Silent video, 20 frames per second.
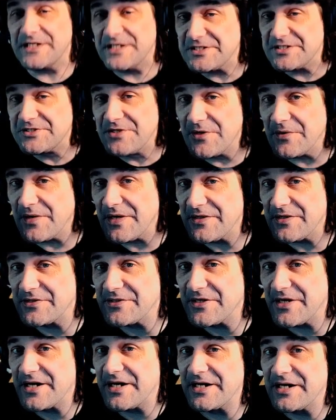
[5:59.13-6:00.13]
no
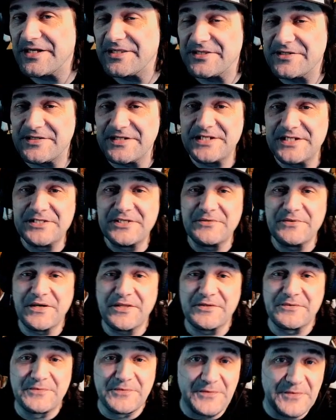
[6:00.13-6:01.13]

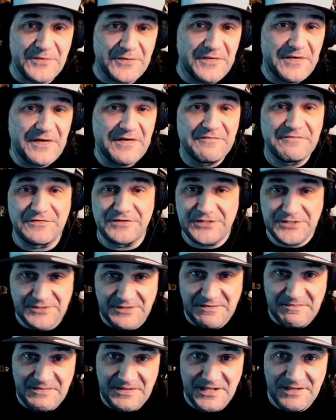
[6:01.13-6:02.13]
other rule for
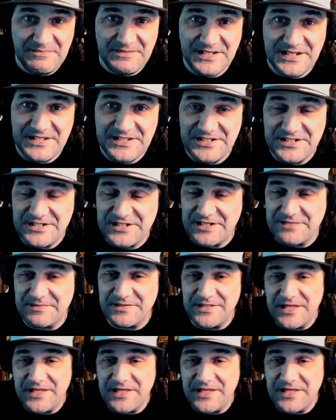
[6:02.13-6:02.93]
Stream Club, ladies and gentlemen.